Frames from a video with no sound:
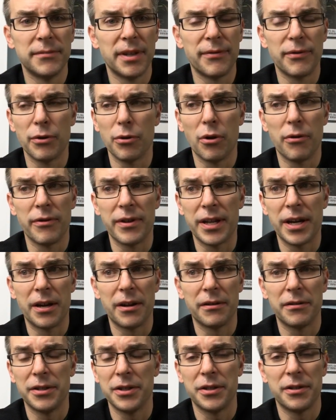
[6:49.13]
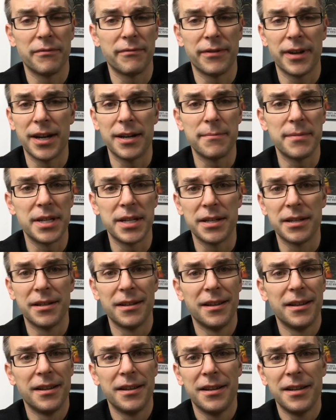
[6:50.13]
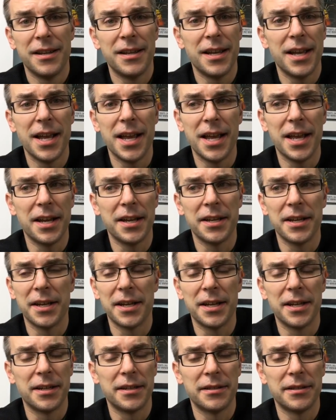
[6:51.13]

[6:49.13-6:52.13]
If you're over there, you can find me, and